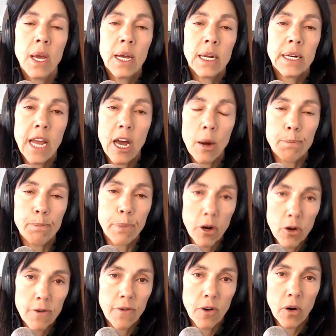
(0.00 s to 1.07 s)
Now,
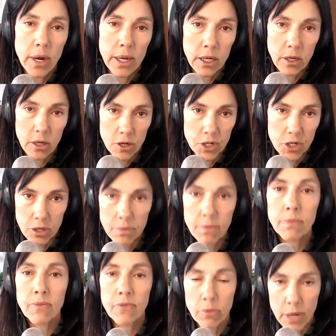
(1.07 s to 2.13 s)
bovine colostrum
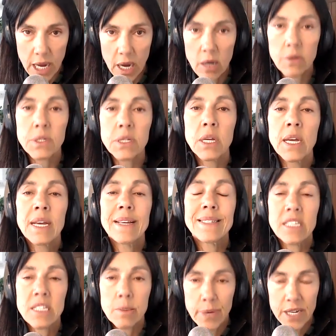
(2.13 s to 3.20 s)
from cows is
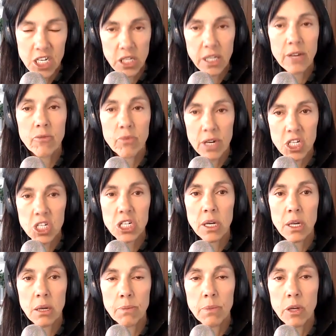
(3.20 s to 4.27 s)
especially rich
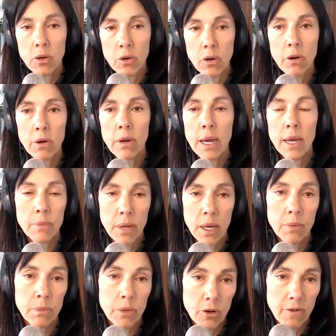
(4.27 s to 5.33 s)
in
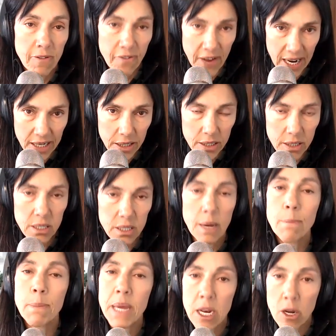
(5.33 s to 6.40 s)
immune factors,
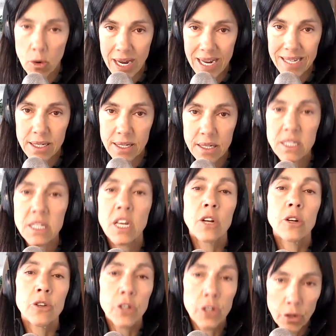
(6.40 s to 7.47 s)
amino acids,
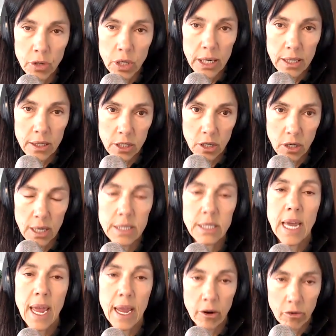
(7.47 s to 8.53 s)
nucleotides,
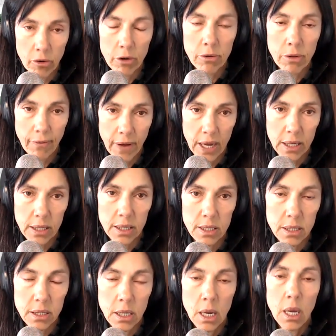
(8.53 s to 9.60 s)
and growth
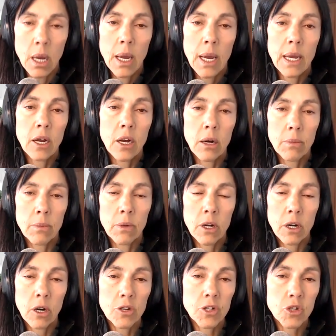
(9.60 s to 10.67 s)
factors. And
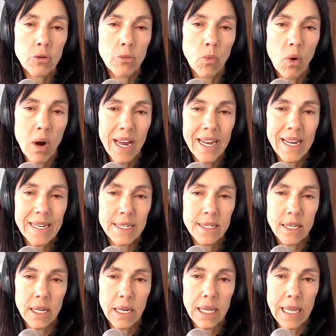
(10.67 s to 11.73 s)
colostrum whey is
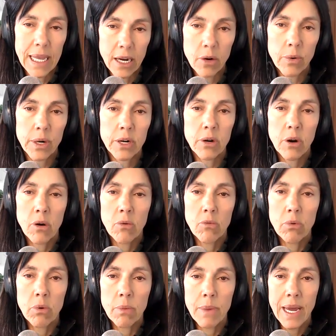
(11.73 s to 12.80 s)
the liquid
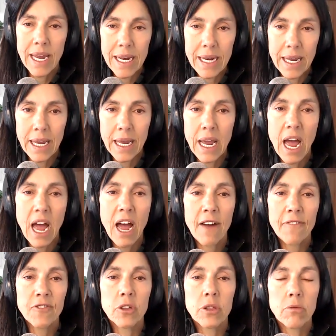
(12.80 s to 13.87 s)
remaining
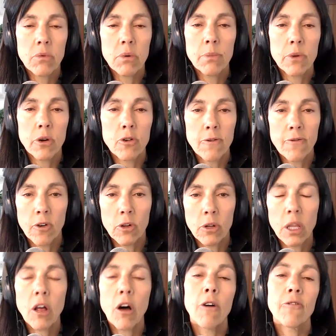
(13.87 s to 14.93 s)
after the
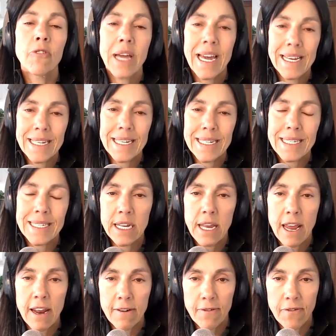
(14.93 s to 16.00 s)
removal of casein
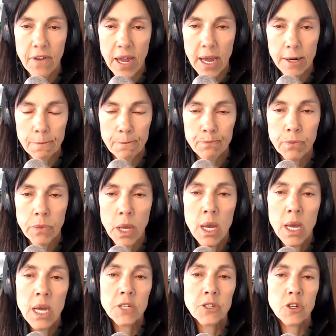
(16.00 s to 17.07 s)
and fat.
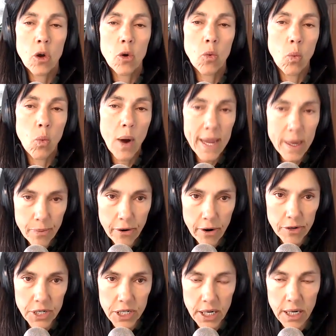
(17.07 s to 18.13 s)
So whey
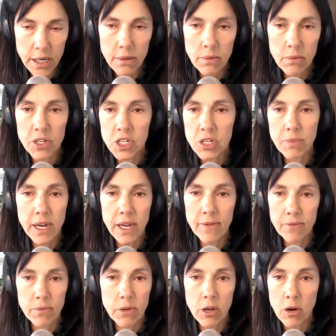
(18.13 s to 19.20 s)
protein, which you may
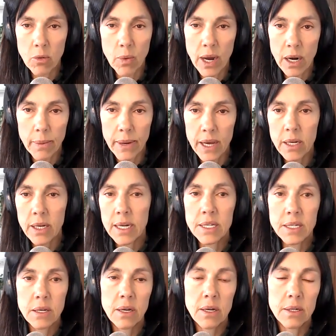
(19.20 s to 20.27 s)
know well about,
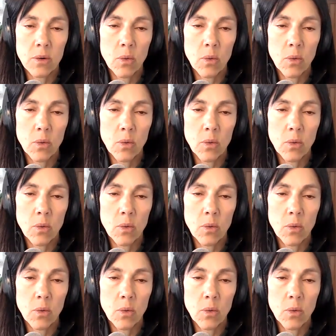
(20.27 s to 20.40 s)
is a